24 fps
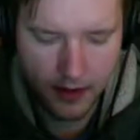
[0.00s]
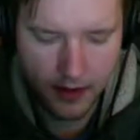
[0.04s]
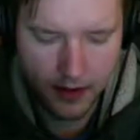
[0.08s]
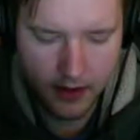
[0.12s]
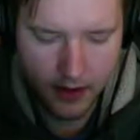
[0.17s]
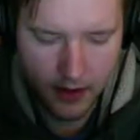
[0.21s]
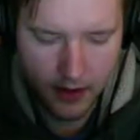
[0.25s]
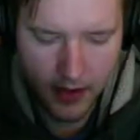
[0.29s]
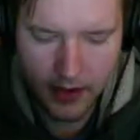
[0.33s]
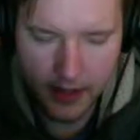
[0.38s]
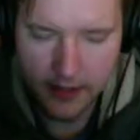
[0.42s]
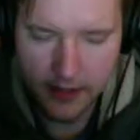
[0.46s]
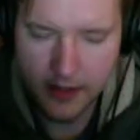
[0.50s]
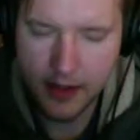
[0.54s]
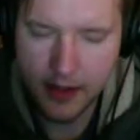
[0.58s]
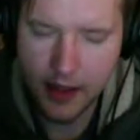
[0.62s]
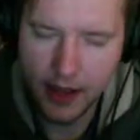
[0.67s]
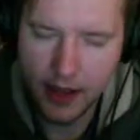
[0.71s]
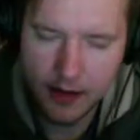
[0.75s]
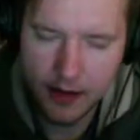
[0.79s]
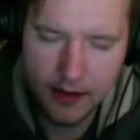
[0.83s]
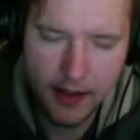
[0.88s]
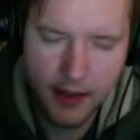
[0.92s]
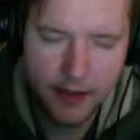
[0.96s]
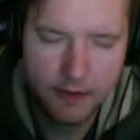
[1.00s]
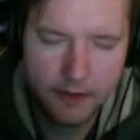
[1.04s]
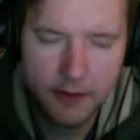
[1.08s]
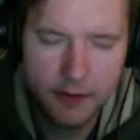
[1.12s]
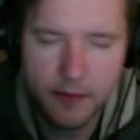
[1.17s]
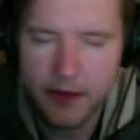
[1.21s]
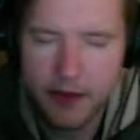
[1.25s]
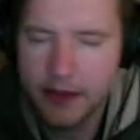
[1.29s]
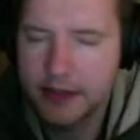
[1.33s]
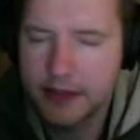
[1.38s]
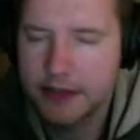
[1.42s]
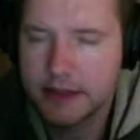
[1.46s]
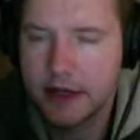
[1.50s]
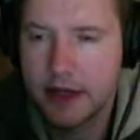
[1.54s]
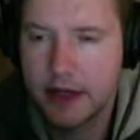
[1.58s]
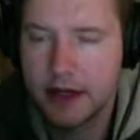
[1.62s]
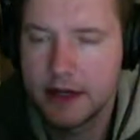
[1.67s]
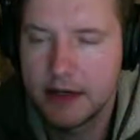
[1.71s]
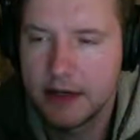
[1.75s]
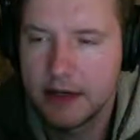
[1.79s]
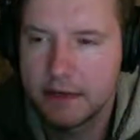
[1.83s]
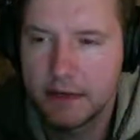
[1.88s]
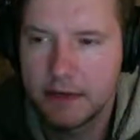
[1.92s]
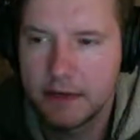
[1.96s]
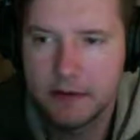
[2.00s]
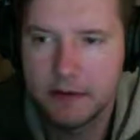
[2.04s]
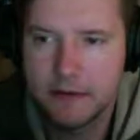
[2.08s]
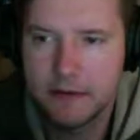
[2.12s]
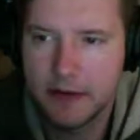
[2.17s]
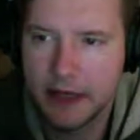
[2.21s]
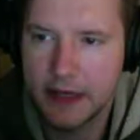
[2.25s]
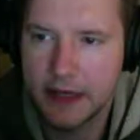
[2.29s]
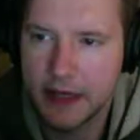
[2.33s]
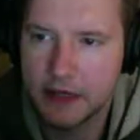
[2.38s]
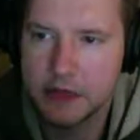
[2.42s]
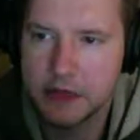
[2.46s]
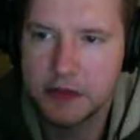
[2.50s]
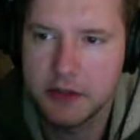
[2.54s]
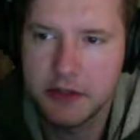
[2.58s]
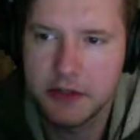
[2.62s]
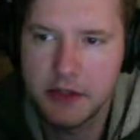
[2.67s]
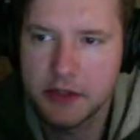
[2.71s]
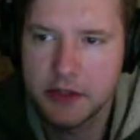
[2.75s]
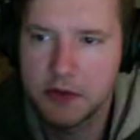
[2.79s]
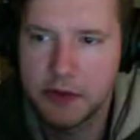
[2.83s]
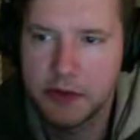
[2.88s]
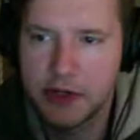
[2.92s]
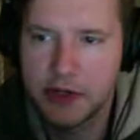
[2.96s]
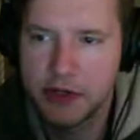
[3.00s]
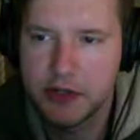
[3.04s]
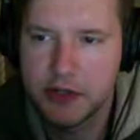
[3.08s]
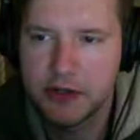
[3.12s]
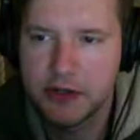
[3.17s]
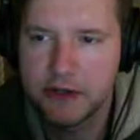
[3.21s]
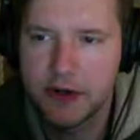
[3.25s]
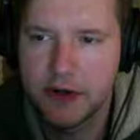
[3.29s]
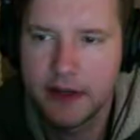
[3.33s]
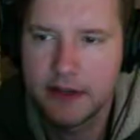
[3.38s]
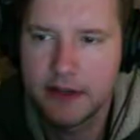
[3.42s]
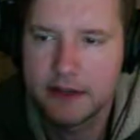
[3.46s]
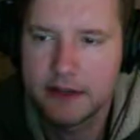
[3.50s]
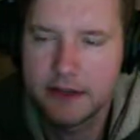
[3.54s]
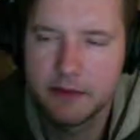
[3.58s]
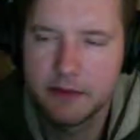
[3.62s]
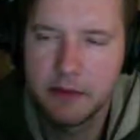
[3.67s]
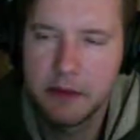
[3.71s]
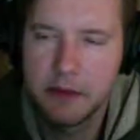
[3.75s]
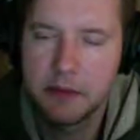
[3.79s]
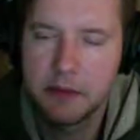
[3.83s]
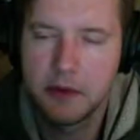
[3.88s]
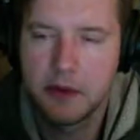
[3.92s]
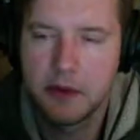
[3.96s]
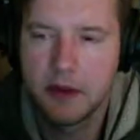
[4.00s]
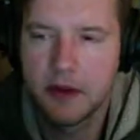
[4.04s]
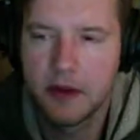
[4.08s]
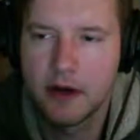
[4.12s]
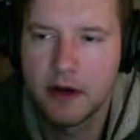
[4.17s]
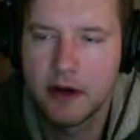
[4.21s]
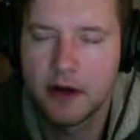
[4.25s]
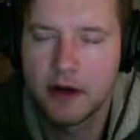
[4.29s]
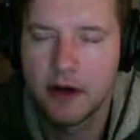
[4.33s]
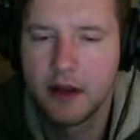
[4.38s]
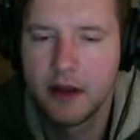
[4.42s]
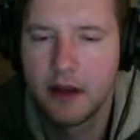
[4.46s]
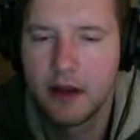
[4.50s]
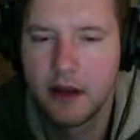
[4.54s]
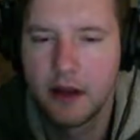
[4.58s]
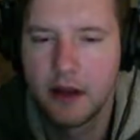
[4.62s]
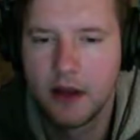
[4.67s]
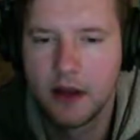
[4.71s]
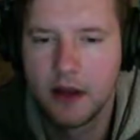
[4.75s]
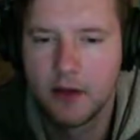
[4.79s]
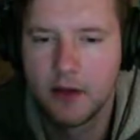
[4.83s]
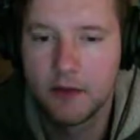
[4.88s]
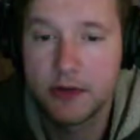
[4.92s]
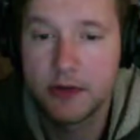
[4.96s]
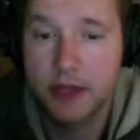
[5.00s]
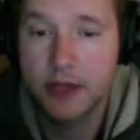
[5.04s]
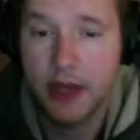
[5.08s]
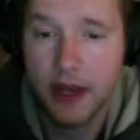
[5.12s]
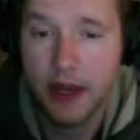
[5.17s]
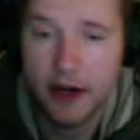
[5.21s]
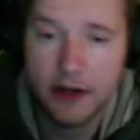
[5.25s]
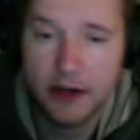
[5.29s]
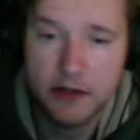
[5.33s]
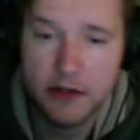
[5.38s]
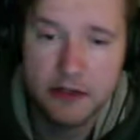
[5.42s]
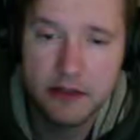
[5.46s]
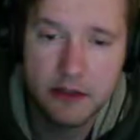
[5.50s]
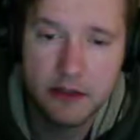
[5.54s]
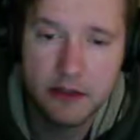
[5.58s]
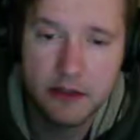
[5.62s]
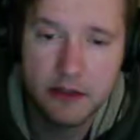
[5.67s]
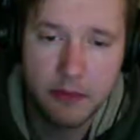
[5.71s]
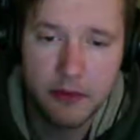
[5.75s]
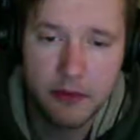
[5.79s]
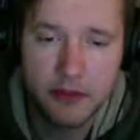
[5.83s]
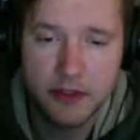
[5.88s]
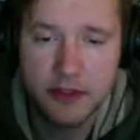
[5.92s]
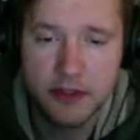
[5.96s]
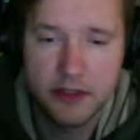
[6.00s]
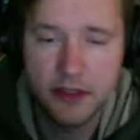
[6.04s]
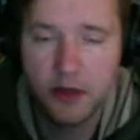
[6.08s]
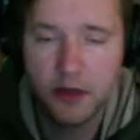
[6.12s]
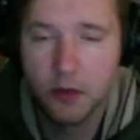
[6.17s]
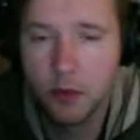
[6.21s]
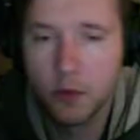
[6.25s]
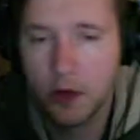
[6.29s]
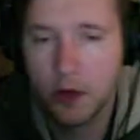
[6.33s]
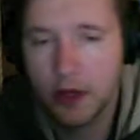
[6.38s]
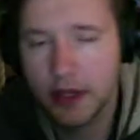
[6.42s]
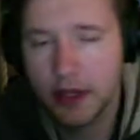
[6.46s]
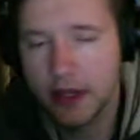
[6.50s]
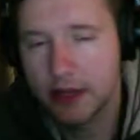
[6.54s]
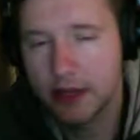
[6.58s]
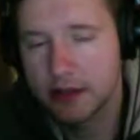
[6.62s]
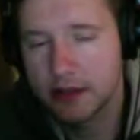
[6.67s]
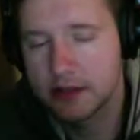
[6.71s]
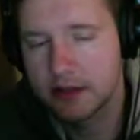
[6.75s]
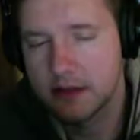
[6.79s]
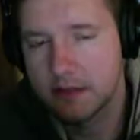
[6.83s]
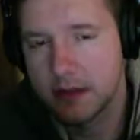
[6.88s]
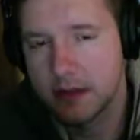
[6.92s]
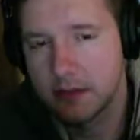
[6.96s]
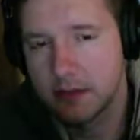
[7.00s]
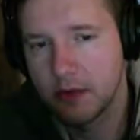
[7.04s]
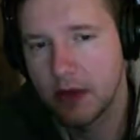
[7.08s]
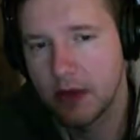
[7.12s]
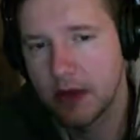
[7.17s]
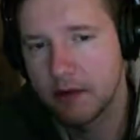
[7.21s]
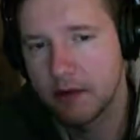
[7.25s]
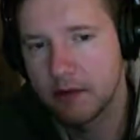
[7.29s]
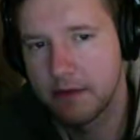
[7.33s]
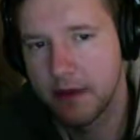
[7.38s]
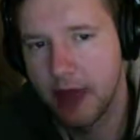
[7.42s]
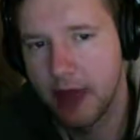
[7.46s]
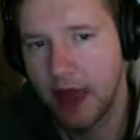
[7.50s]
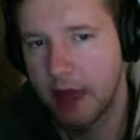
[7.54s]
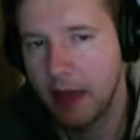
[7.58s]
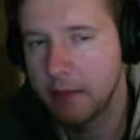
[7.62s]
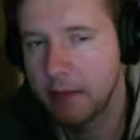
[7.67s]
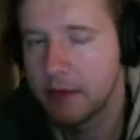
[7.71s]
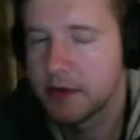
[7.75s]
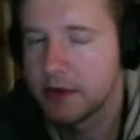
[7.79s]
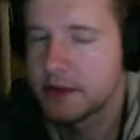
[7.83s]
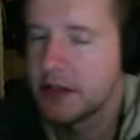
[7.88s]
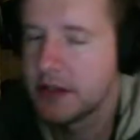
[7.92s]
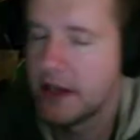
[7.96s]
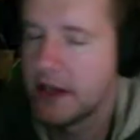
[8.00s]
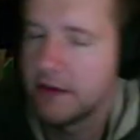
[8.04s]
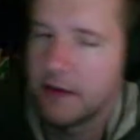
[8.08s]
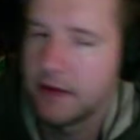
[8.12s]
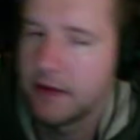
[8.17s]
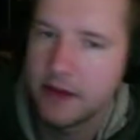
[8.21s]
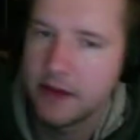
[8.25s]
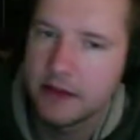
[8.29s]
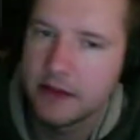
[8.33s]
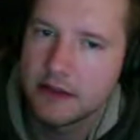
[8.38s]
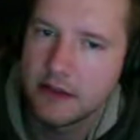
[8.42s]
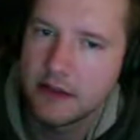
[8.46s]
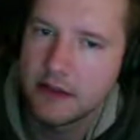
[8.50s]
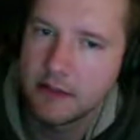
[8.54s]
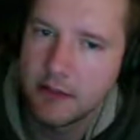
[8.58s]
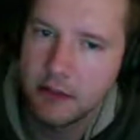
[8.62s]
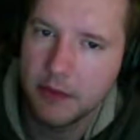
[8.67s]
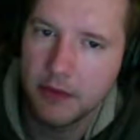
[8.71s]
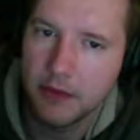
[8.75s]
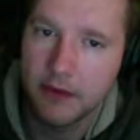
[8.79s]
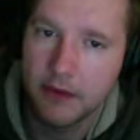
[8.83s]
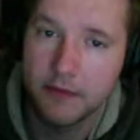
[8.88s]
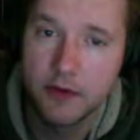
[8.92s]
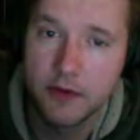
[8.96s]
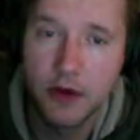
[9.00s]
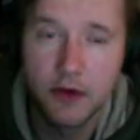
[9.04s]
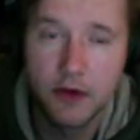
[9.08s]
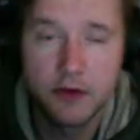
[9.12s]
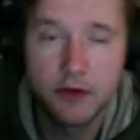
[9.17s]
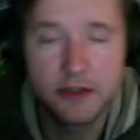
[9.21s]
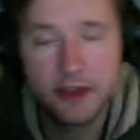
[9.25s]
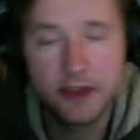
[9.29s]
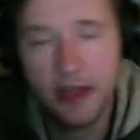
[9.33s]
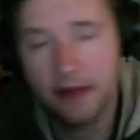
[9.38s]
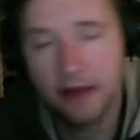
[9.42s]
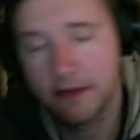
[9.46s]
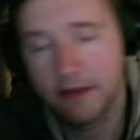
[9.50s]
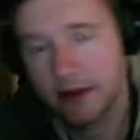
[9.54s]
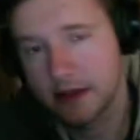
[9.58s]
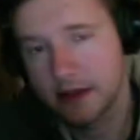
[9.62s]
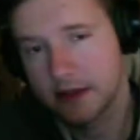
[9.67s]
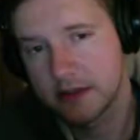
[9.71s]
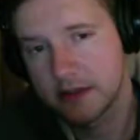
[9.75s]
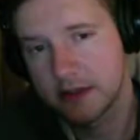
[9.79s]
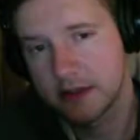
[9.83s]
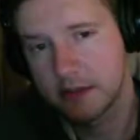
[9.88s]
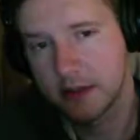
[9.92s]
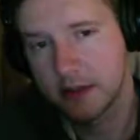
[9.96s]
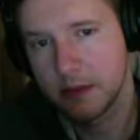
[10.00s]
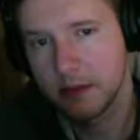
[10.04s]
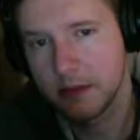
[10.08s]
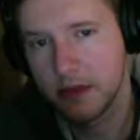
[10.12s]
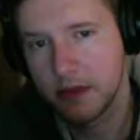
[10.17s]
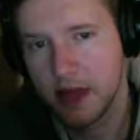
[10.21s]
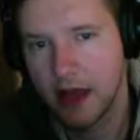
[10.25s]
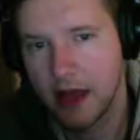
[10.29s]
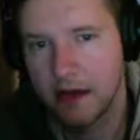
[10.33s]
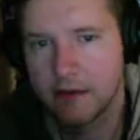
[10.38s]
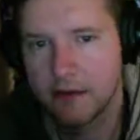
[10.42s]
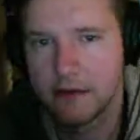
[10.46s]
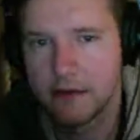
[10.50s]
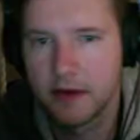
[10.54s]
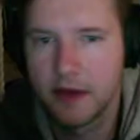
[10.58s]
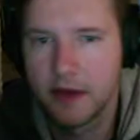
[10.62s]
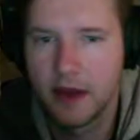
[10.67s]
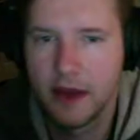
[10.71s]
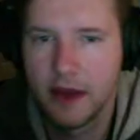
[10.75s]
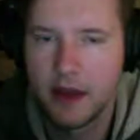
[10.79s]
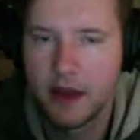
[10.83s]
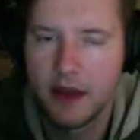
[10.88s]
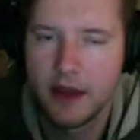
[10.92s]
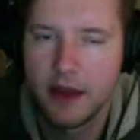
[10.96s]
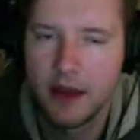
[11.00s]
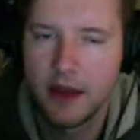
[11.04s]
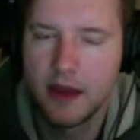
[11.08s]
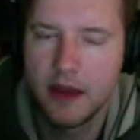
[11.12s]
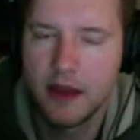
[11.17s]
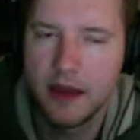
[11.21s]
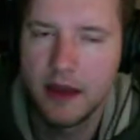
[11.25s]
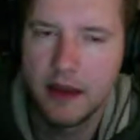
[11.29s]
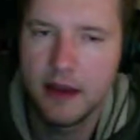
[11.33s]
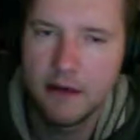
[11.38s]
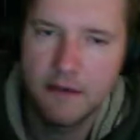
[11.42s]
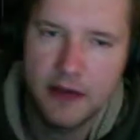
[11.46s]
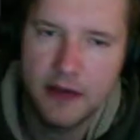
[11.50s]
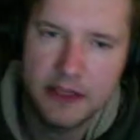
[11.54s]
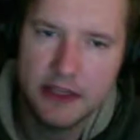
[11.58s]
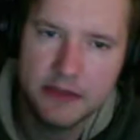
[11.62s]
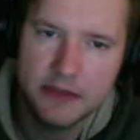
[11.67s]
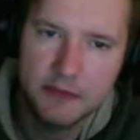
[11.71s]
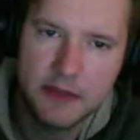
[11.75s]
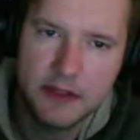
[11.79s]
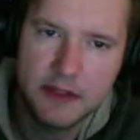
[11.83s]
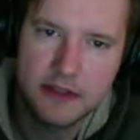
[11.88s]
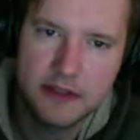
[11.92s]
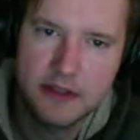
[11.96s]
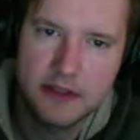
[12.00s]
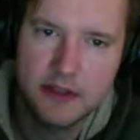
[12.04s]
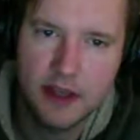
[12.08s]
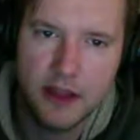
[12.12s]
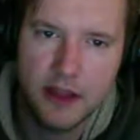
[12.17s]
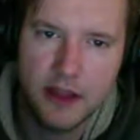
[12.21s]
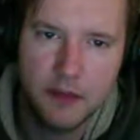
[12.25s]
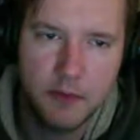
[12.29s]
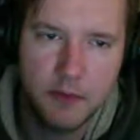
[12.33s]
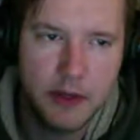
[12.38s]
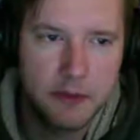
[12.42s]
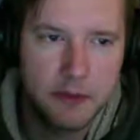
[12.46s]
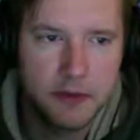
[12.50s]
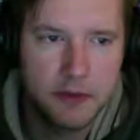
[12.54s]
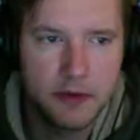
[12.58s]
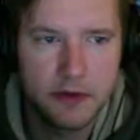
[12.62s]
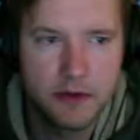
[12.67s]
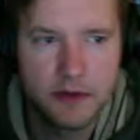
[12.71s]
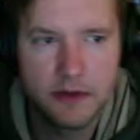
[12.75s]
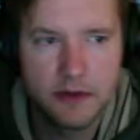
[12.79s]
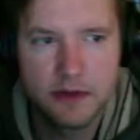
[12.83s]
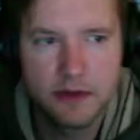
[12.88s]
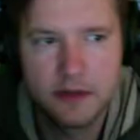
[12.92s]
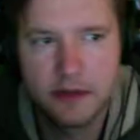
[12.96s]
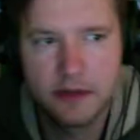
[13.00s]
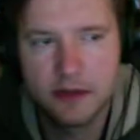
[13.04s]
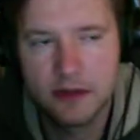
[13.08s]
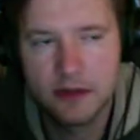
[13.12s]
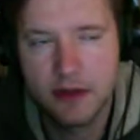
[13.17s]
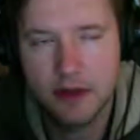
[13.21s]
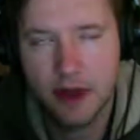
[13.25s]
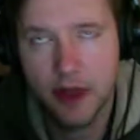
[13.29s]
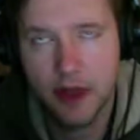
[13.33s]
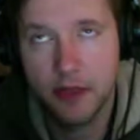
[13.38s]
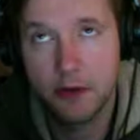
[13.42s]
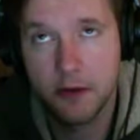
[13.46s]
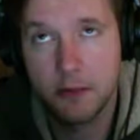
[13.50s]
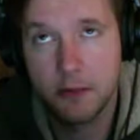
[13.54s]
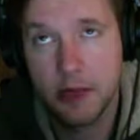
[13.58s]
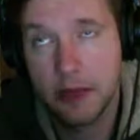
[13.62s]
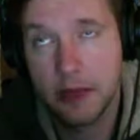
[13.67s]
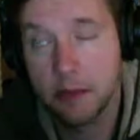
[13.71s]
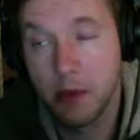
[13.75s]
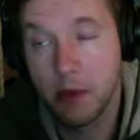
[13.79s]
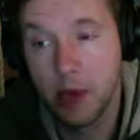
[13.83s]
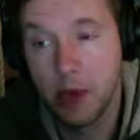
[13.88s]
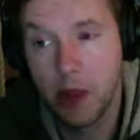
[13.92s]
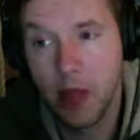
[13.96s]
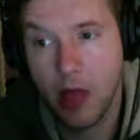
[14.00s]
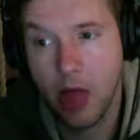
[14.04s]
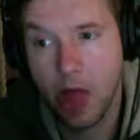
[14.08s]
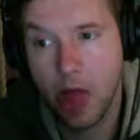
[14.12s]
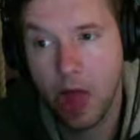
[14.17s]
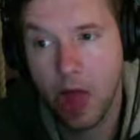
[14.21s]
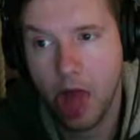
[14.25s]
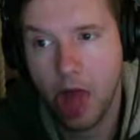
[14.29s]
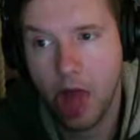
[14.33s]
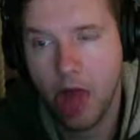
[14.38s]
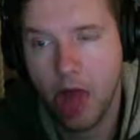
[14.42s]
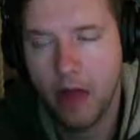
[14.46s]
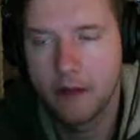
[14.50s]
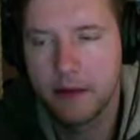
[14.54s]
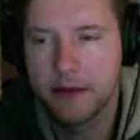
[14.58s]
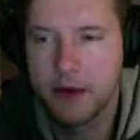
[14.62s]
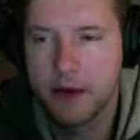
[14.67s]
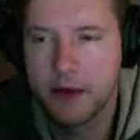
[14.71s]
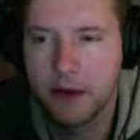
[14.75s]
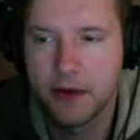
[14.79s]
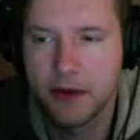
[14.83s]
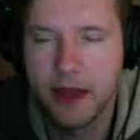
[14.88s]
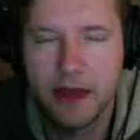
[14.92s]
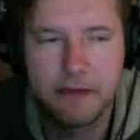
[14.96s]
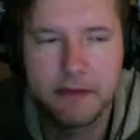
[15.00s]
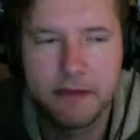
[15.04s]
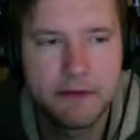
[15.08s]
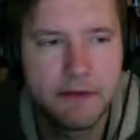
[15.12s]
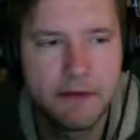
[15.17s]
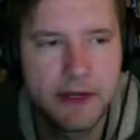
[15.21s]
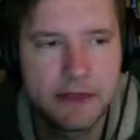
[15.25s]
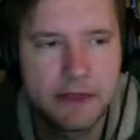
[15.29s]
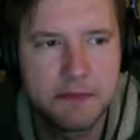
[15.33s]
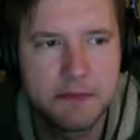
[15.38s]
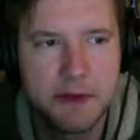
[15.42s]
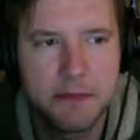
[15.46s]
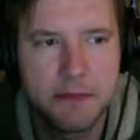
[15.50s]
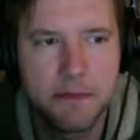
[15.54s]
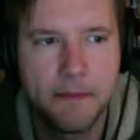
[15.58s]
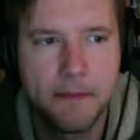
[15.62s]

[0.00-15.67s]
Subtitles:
And yeah, everybody's got a different financial situation, right? Some people are retired, some people are still working, some people have ample savings, some people have no savings, some people have investments, other people don't have investment.